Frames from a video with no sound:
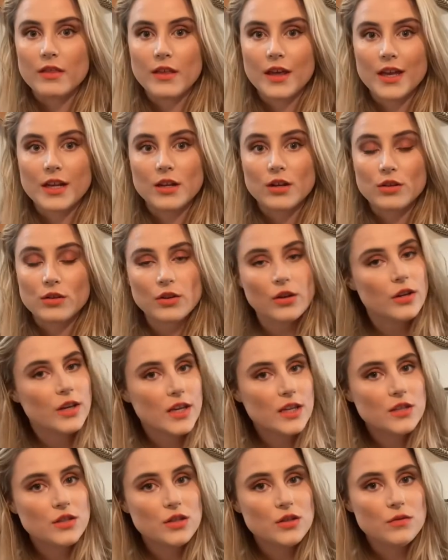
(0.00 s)
Then look
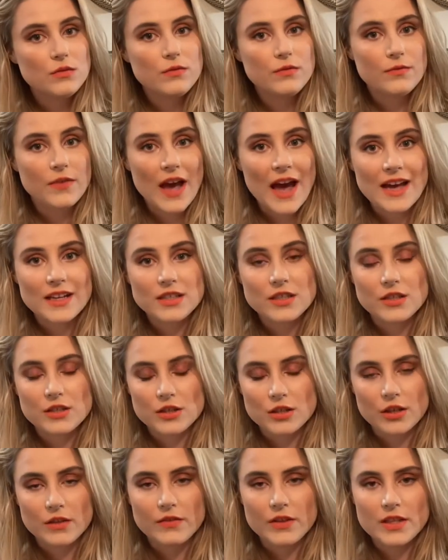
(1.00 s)
into fast
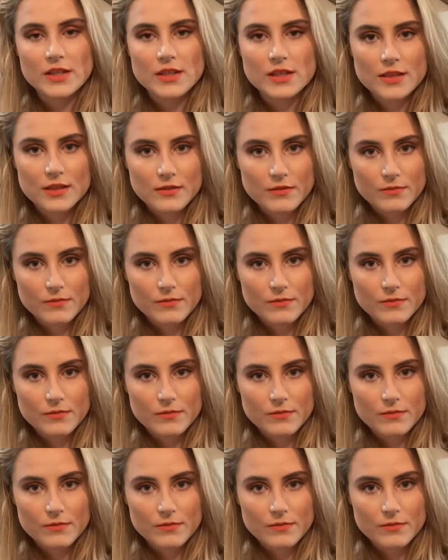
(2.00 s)
service